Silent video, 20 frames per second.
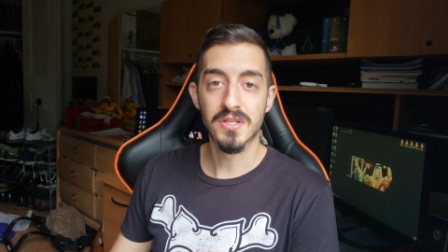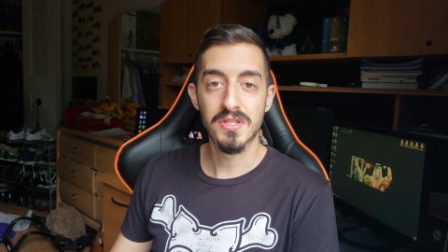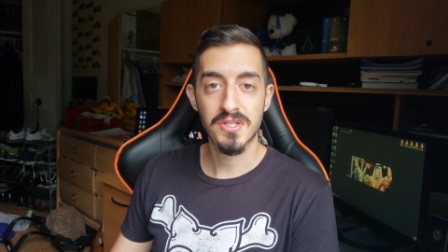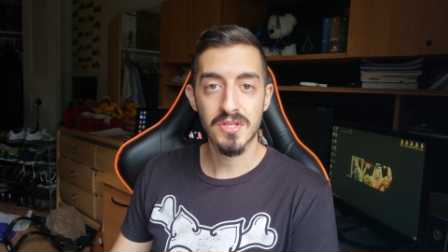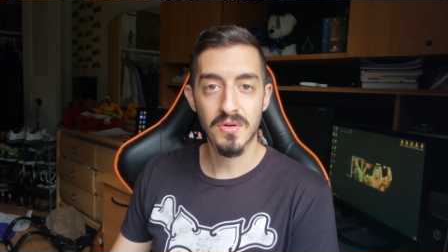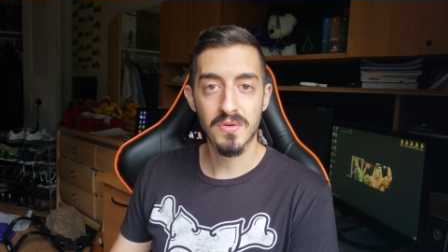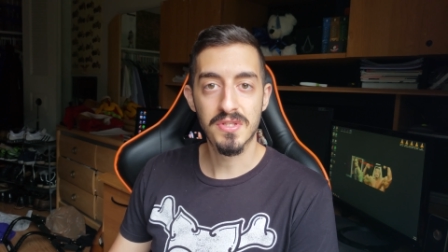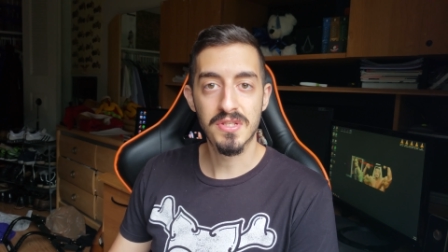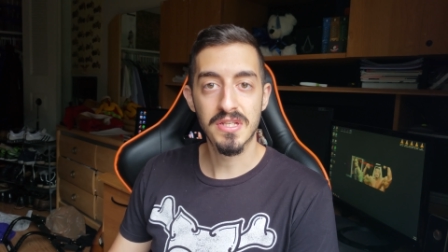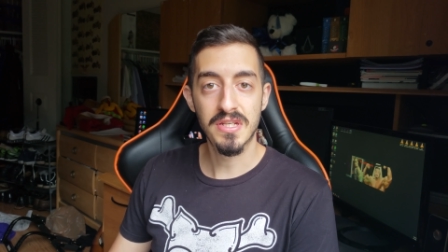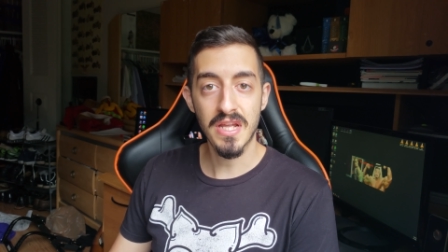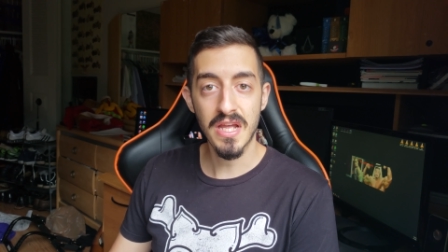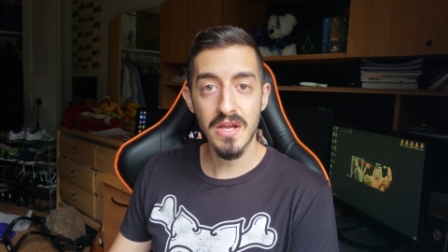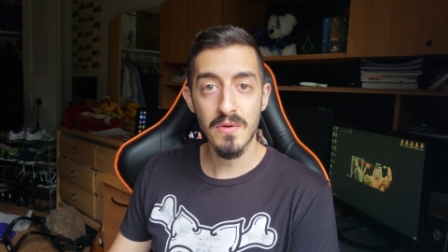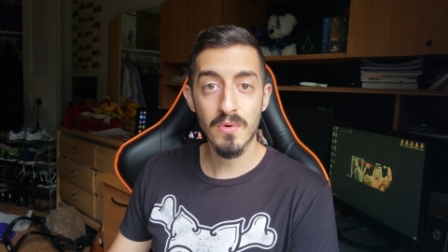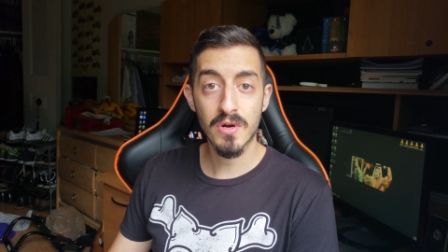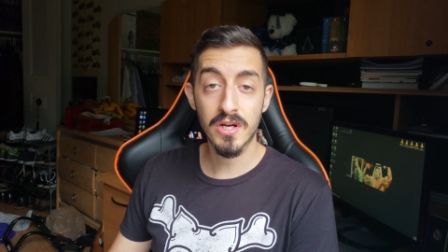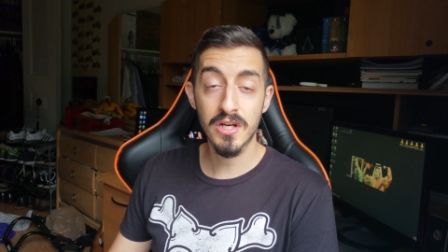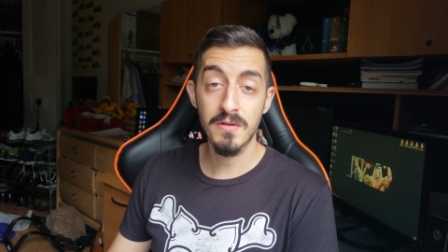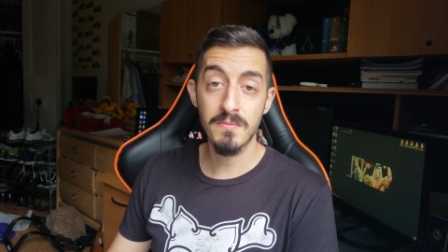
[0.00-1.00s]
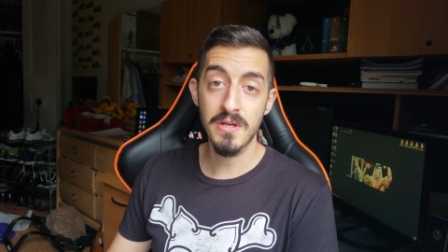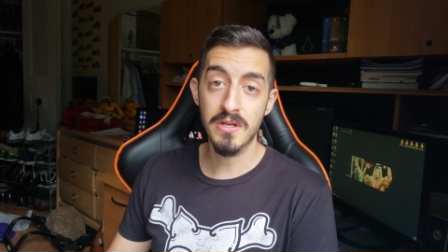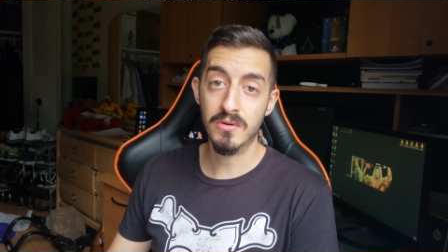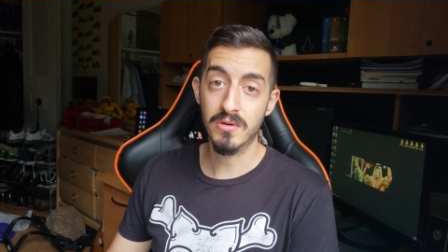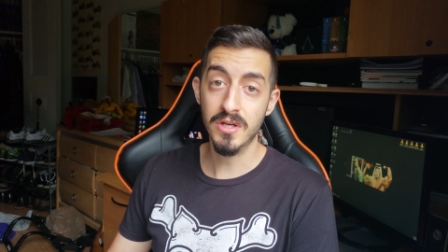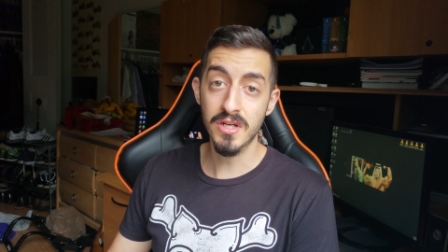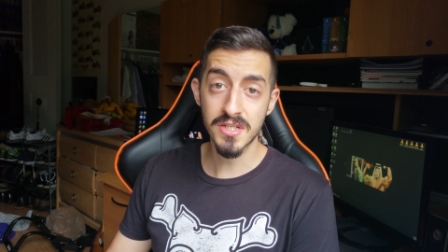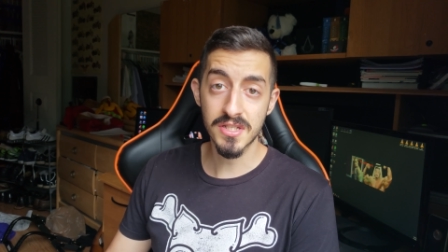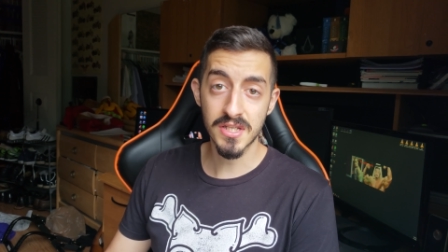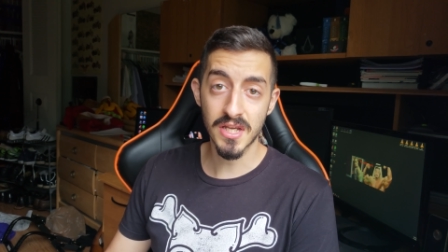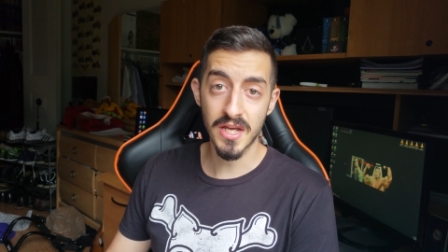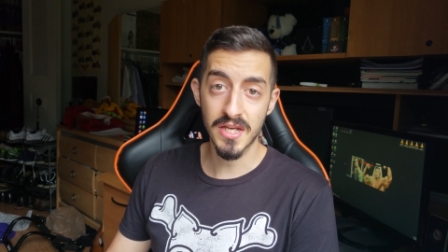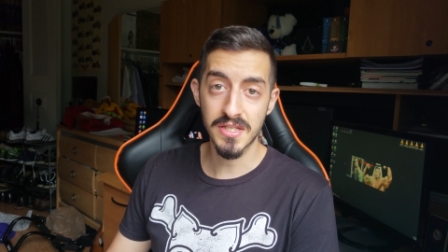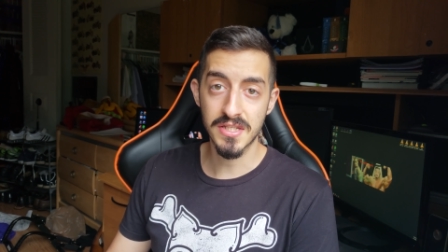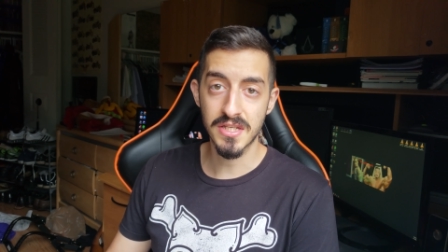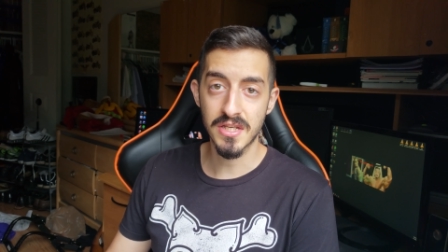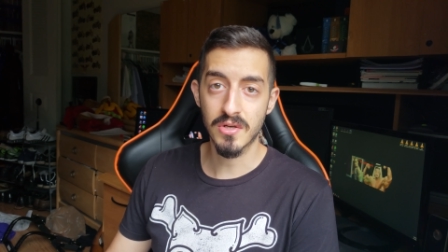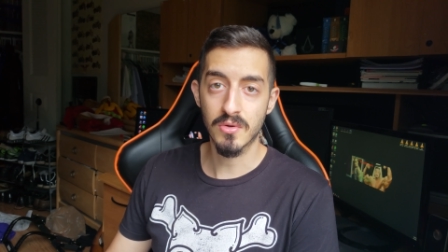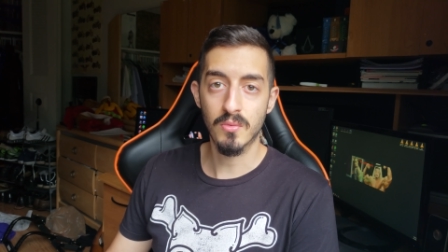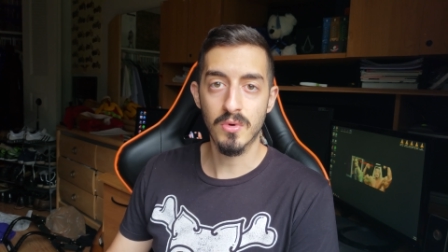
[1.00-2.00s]
So today we're going to be
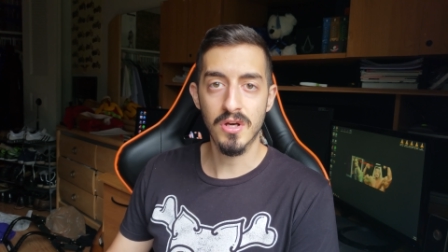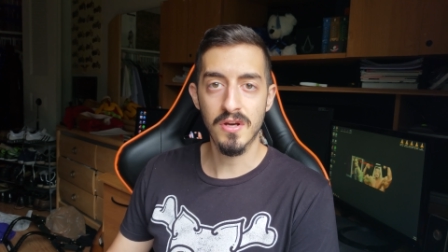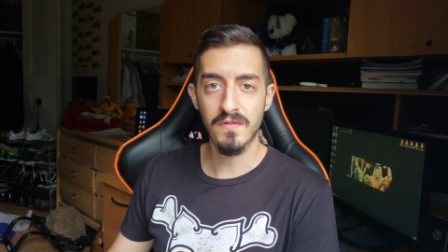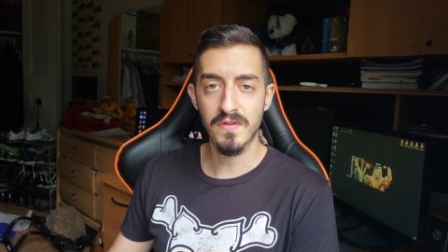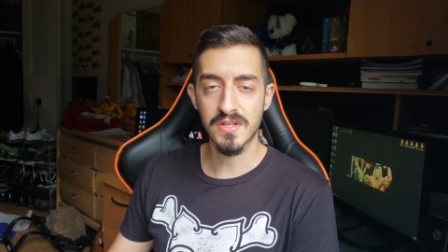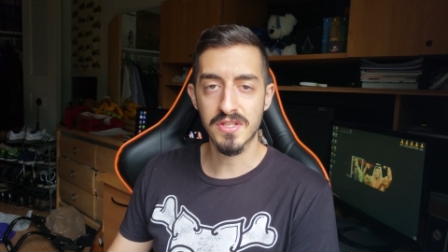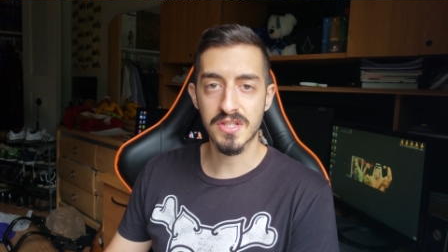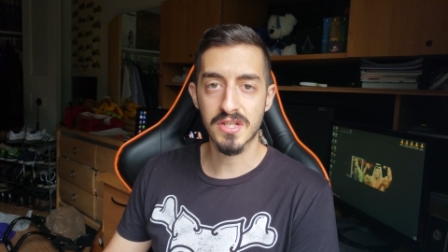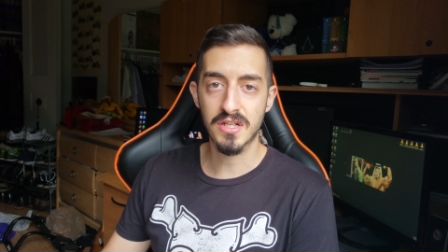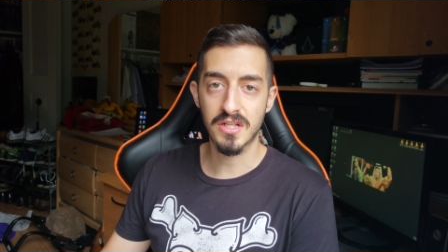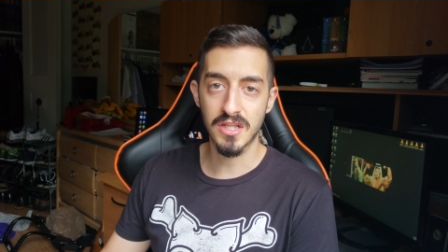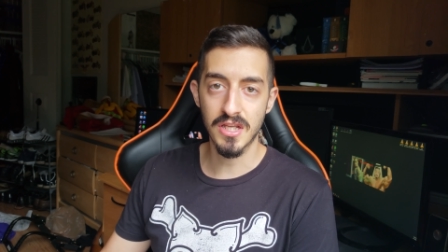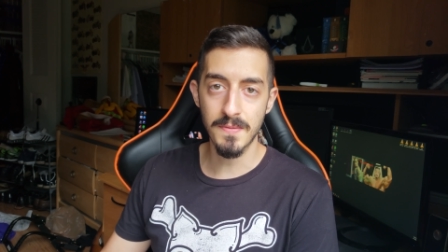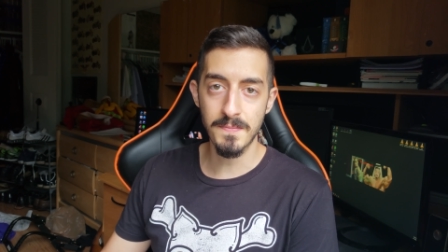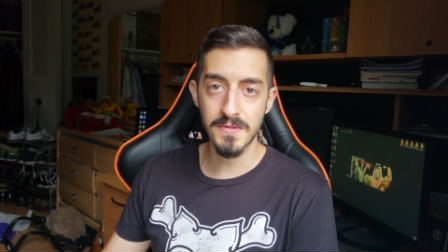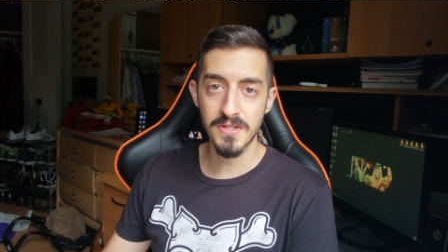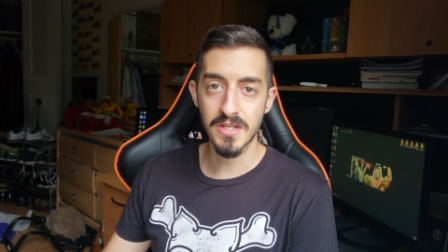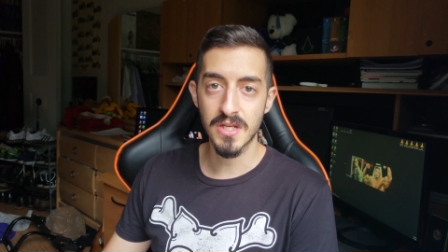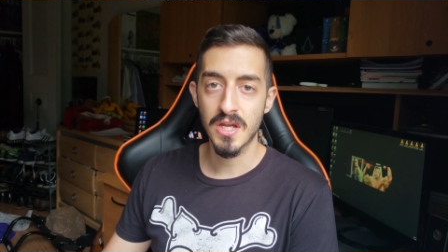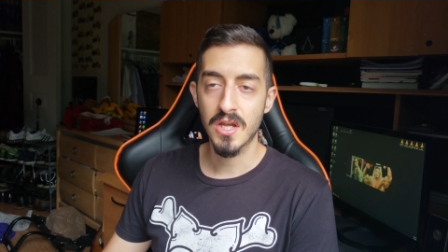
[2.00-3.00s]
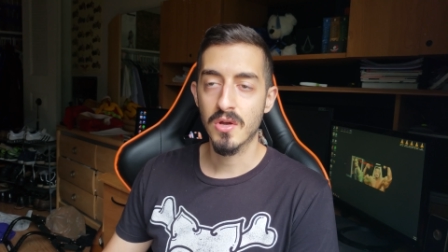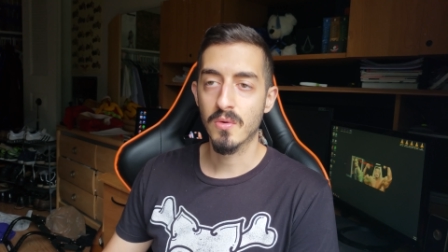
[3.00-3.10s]
criticizing one of his clips